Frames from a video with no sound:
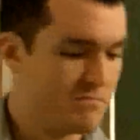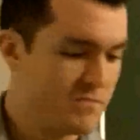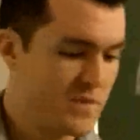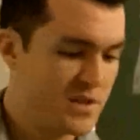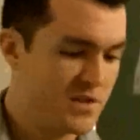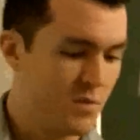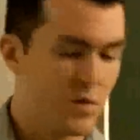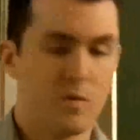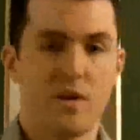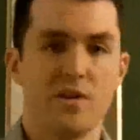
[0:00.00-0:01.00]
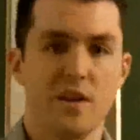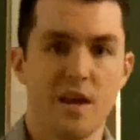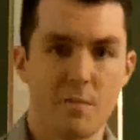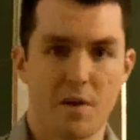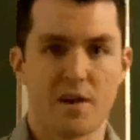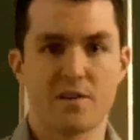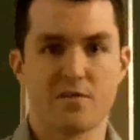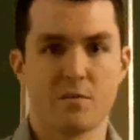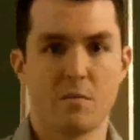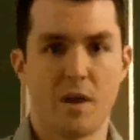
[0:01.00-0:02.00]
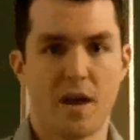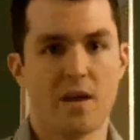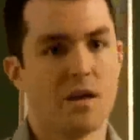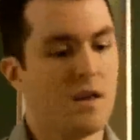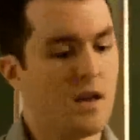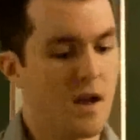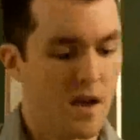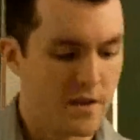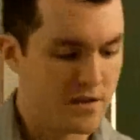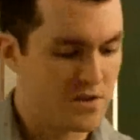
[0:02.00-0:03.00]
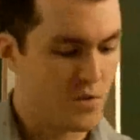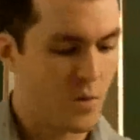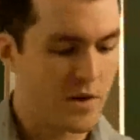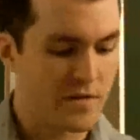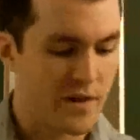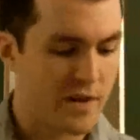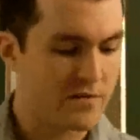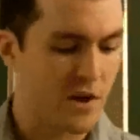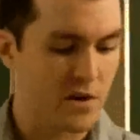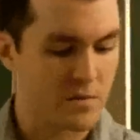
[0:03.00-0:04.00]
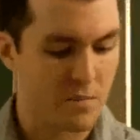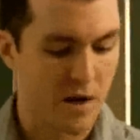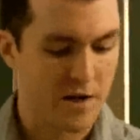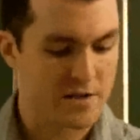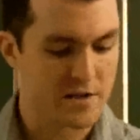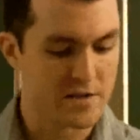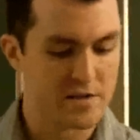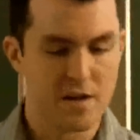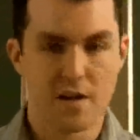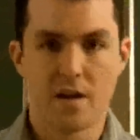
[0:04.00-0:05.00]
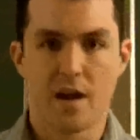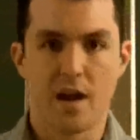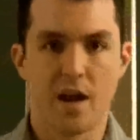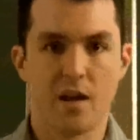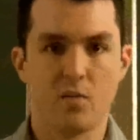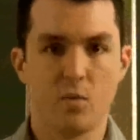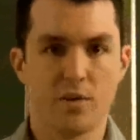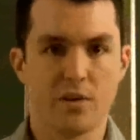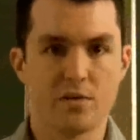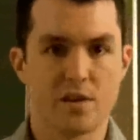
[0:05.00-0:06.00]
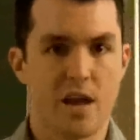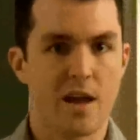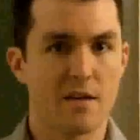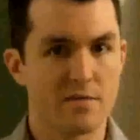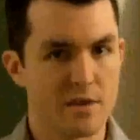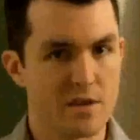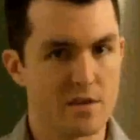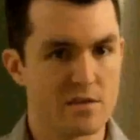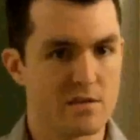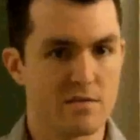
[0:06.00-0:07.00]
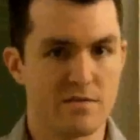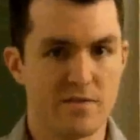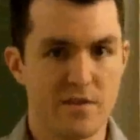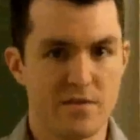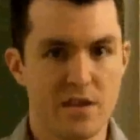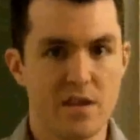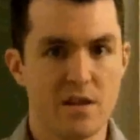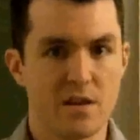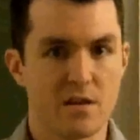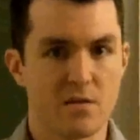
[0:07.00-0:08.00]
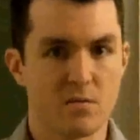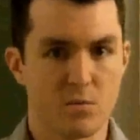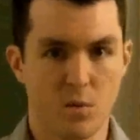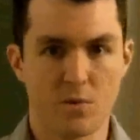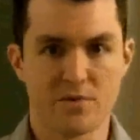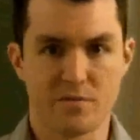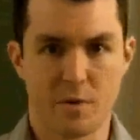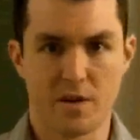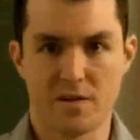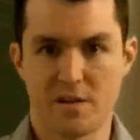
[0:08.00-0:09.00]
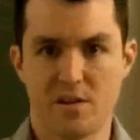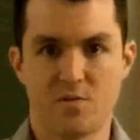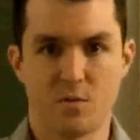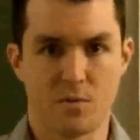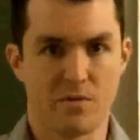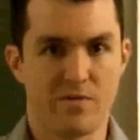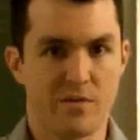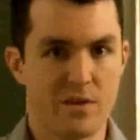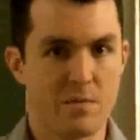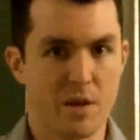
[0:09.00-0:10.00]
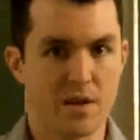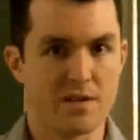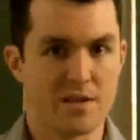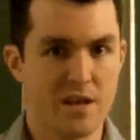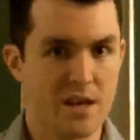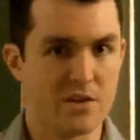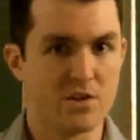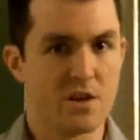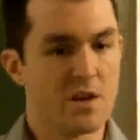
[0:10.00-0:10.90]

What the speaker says: This is one way you can get pennies from the bank, these $25 boxes, and what those have is 50 rolls of pennies, each one with 50 pennies each,